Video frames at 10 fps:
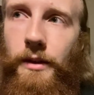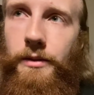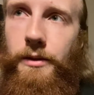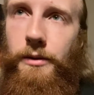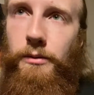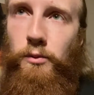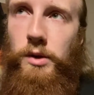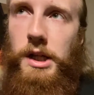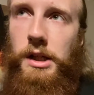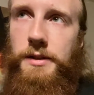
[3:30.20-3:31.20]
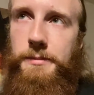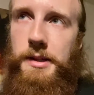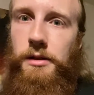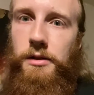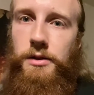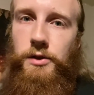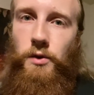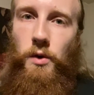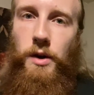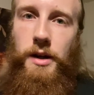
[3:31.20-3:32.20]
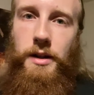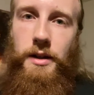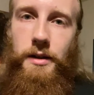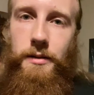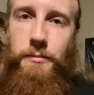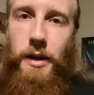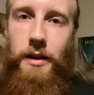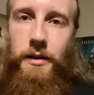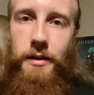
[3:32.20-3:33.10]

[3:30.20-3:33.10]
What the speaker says: their rig is being destroyed by